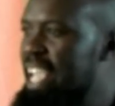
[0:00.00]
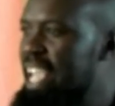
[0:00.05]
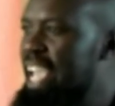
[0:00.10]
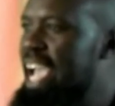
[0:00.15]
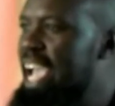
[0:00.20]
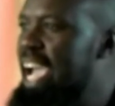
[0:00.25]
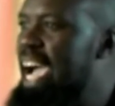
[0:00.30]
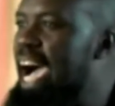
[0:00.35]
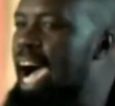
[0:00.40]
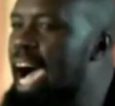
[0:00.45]

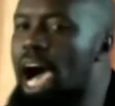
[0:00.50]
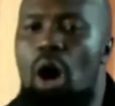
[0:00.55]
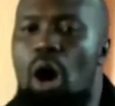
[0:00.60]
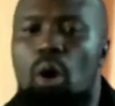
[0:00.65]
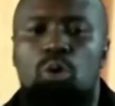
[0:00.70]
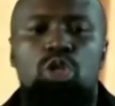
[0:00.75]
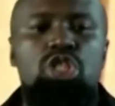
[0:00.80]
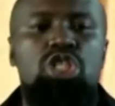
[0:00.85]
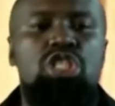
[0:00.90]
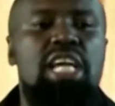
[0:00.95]
How
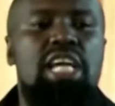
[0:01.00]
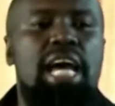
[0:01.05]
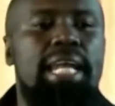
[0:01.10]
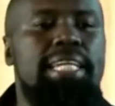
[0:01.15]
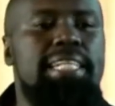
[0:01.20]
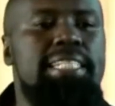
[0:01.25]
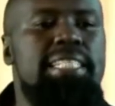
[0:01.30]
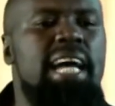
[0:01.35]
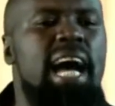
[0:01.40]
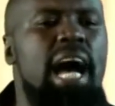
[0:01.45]
shall it
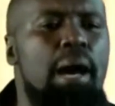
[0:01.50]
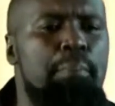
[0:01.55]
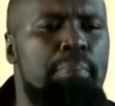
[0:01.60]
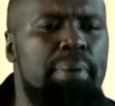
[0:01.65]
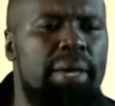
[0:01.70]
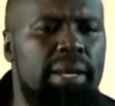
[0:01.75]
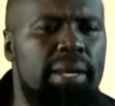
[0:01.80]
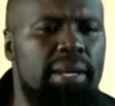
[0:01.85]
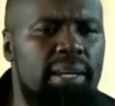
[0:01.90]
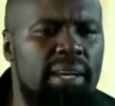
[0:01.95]
happen,